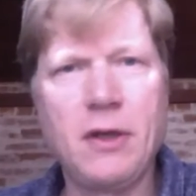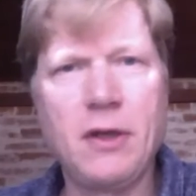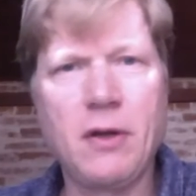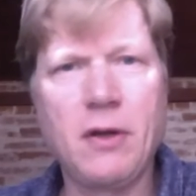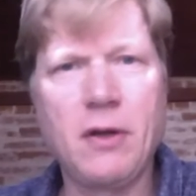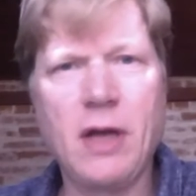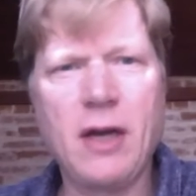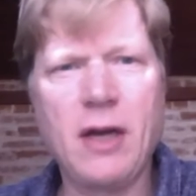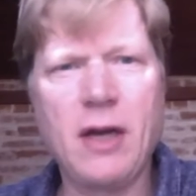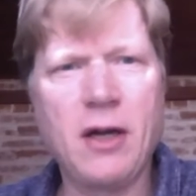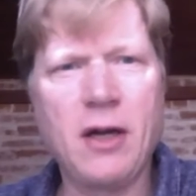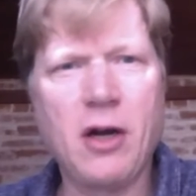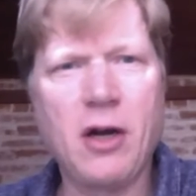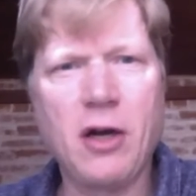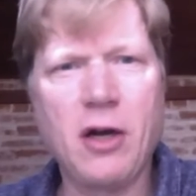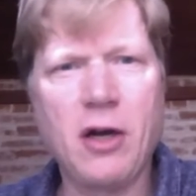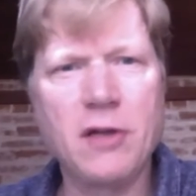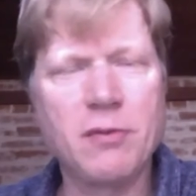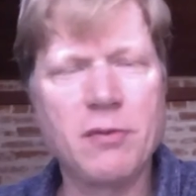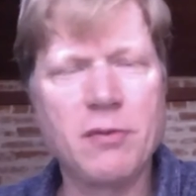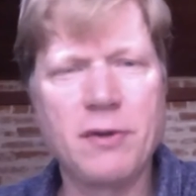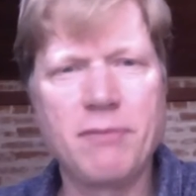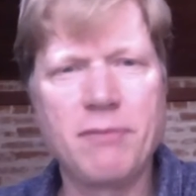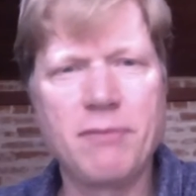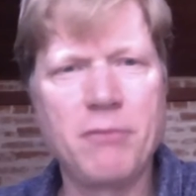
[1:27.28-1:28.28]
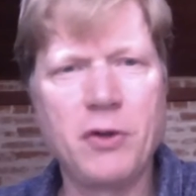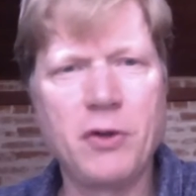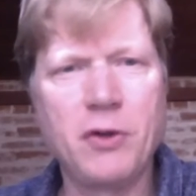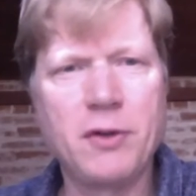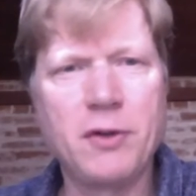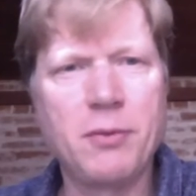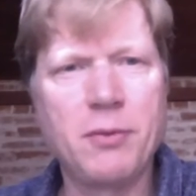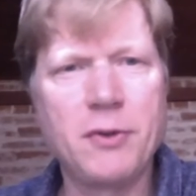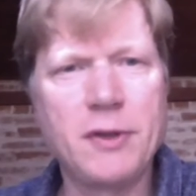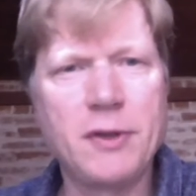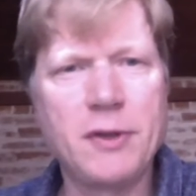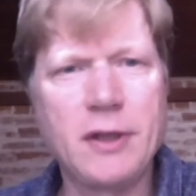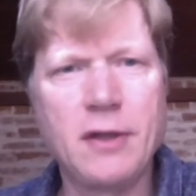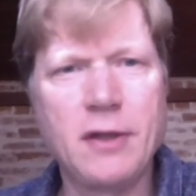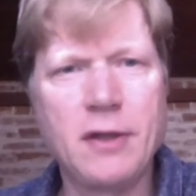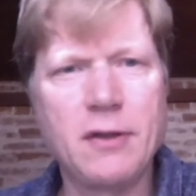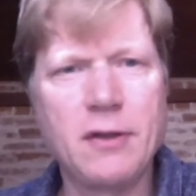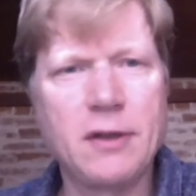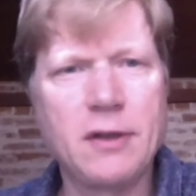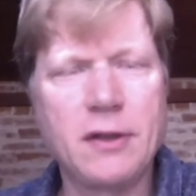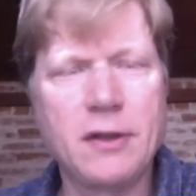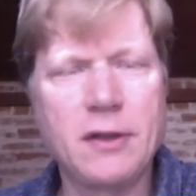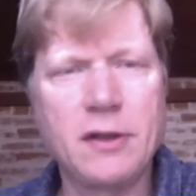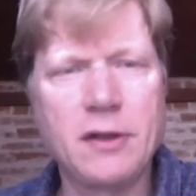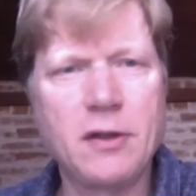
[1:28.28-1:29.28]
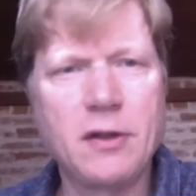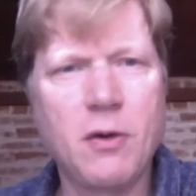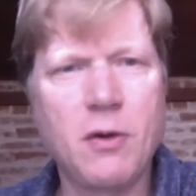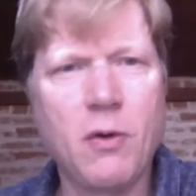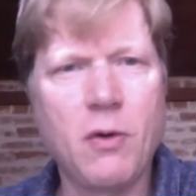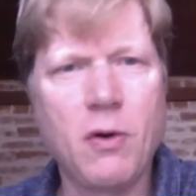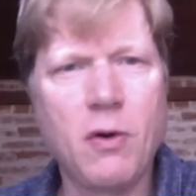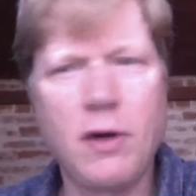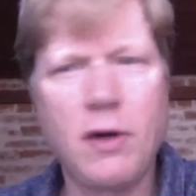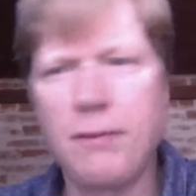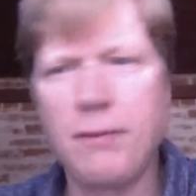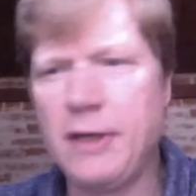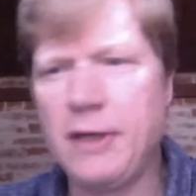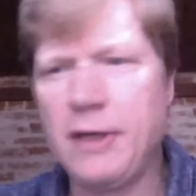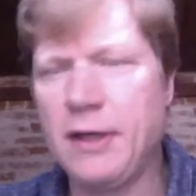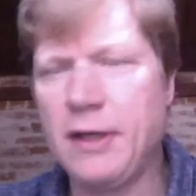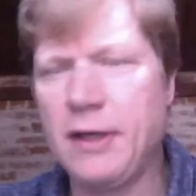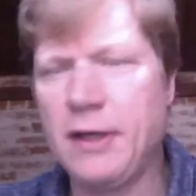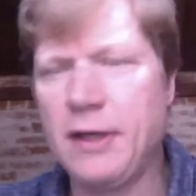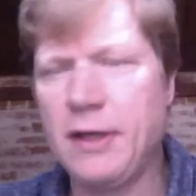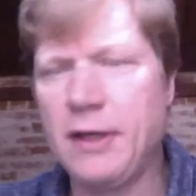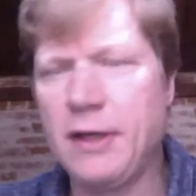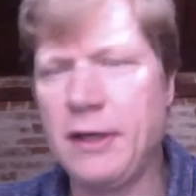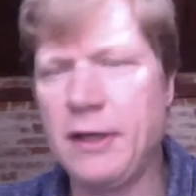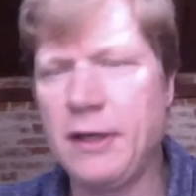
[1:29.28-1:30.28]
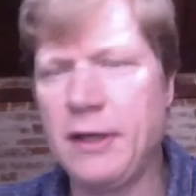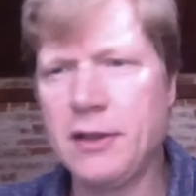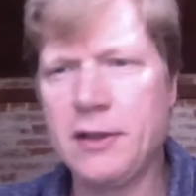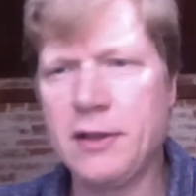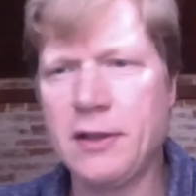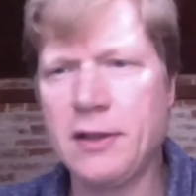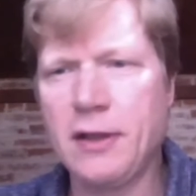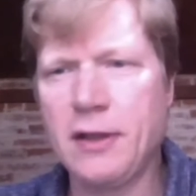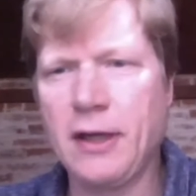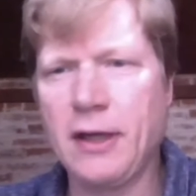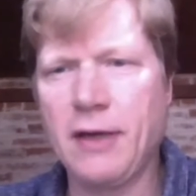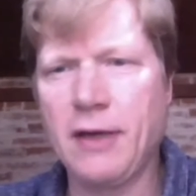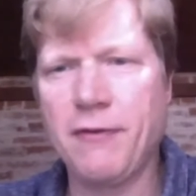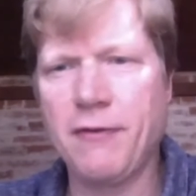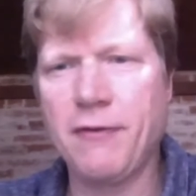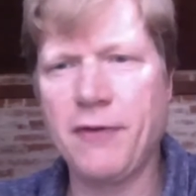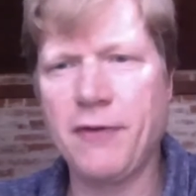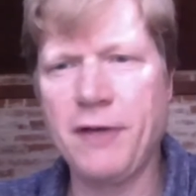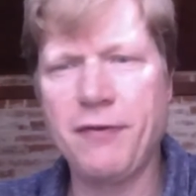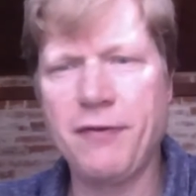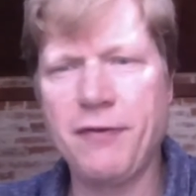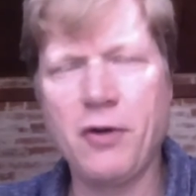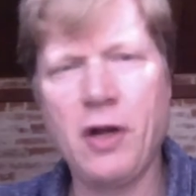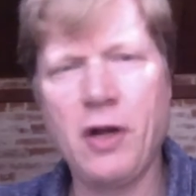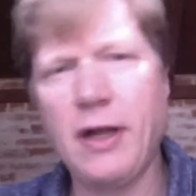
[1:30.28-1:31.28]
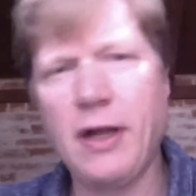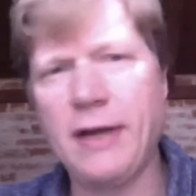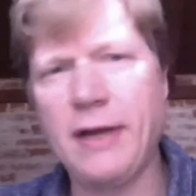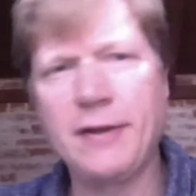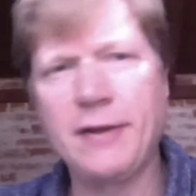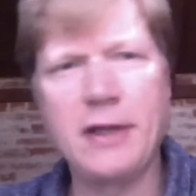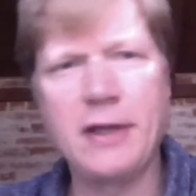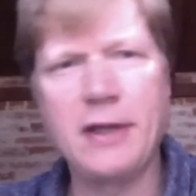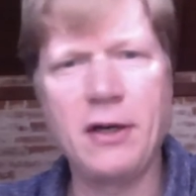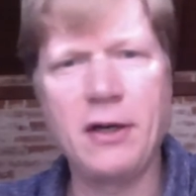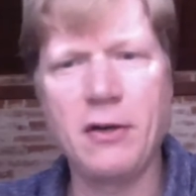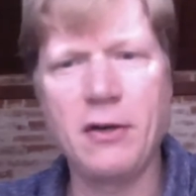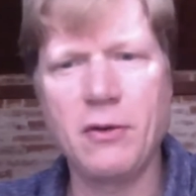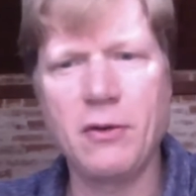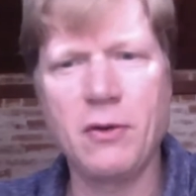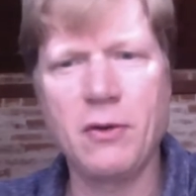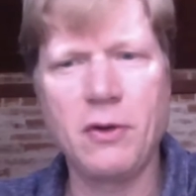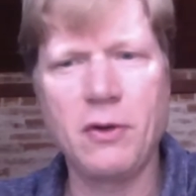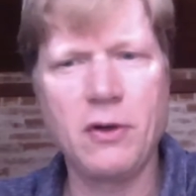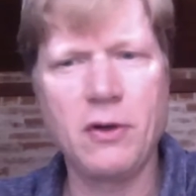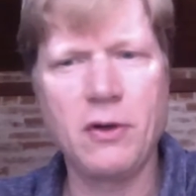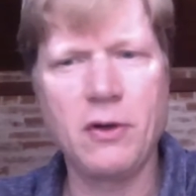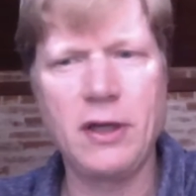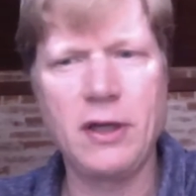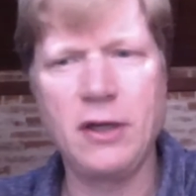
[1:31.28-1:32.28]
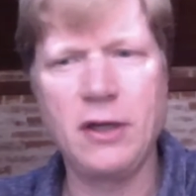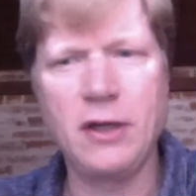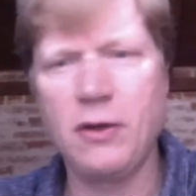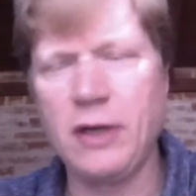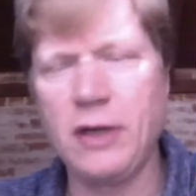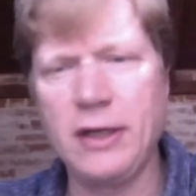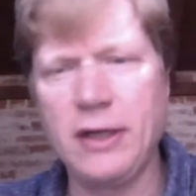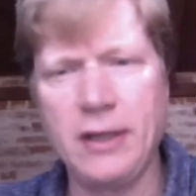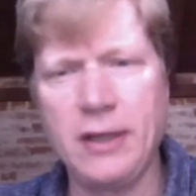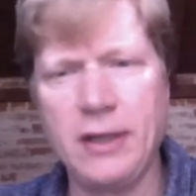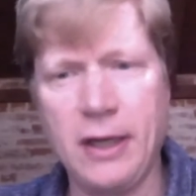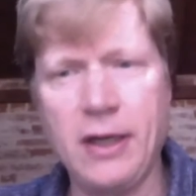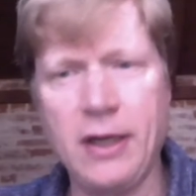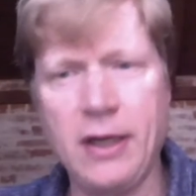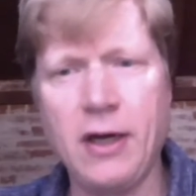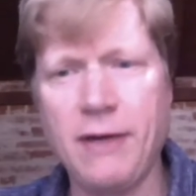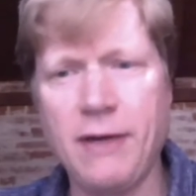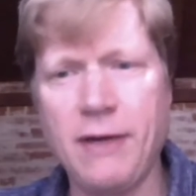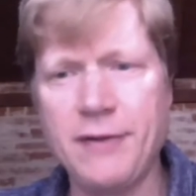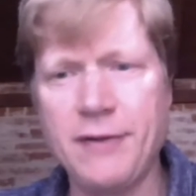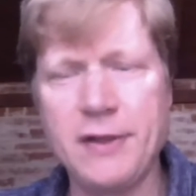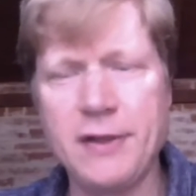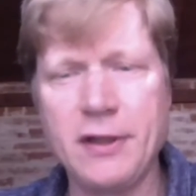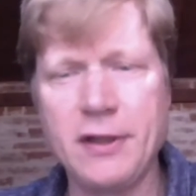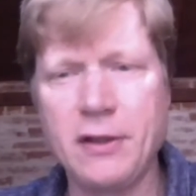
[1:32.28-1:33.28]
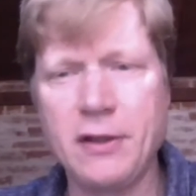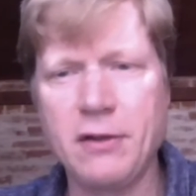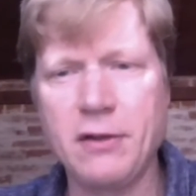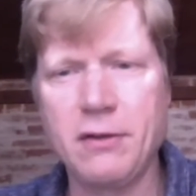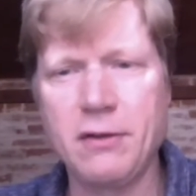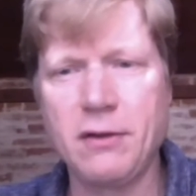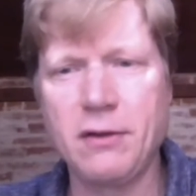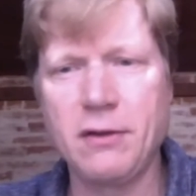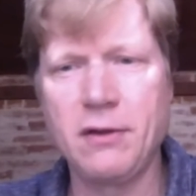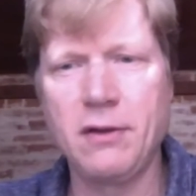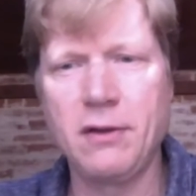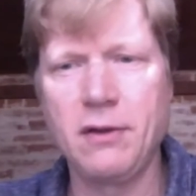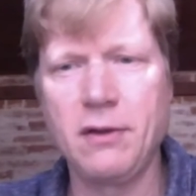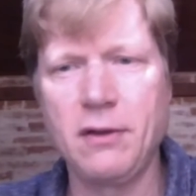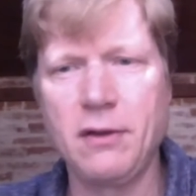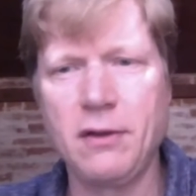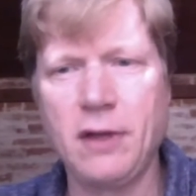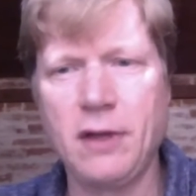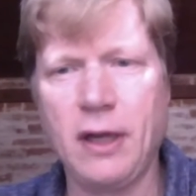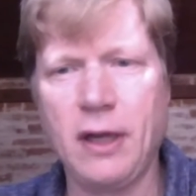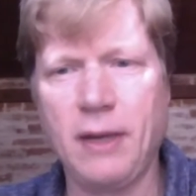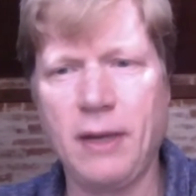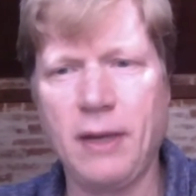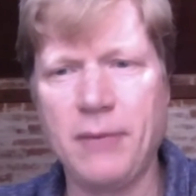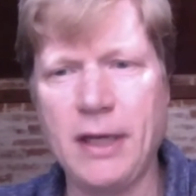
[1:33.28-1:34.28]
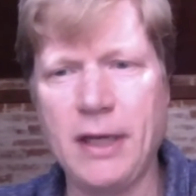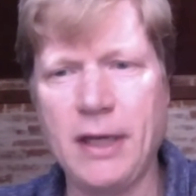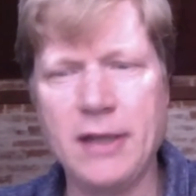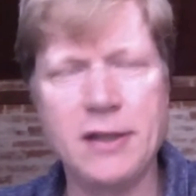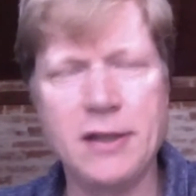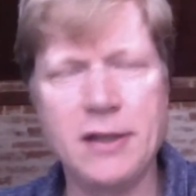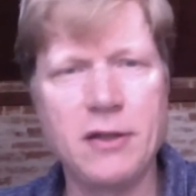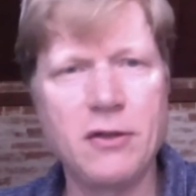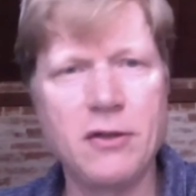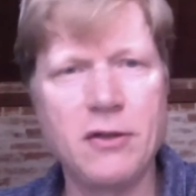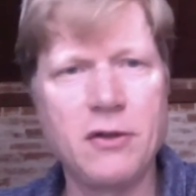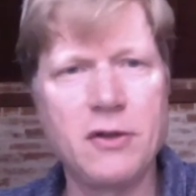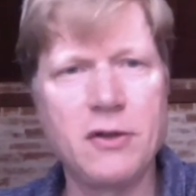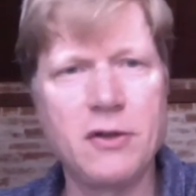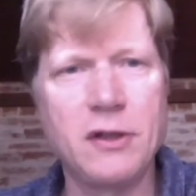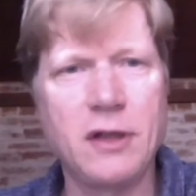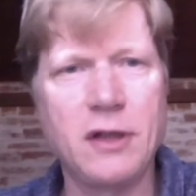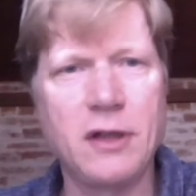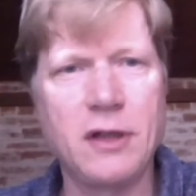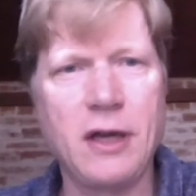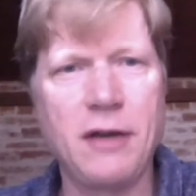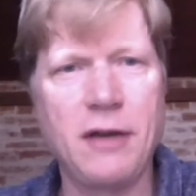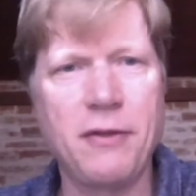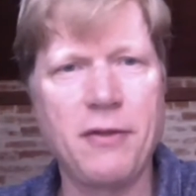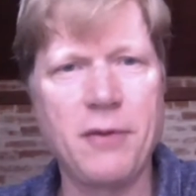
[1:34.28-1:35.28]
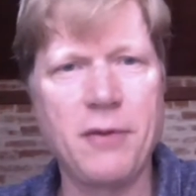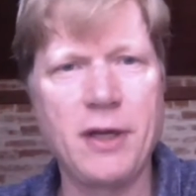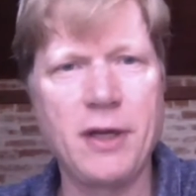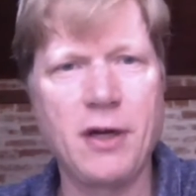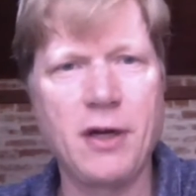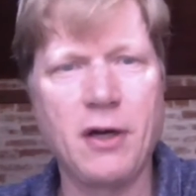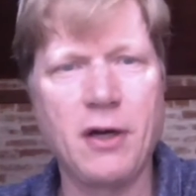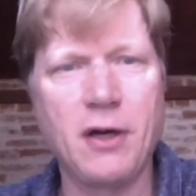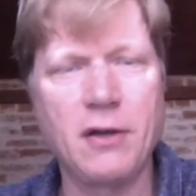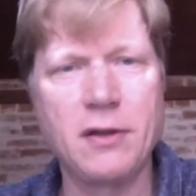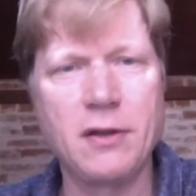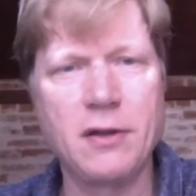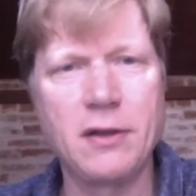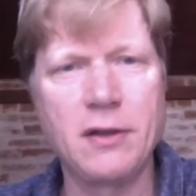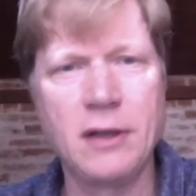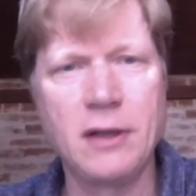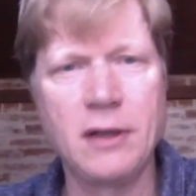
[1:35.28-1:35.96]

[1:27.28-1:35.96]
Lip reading: a lot of guards with multiple skills can score. I mean, is it just like a free-for-all out there? Or you know, and obviously I'm guessing you're using a lot of three guards,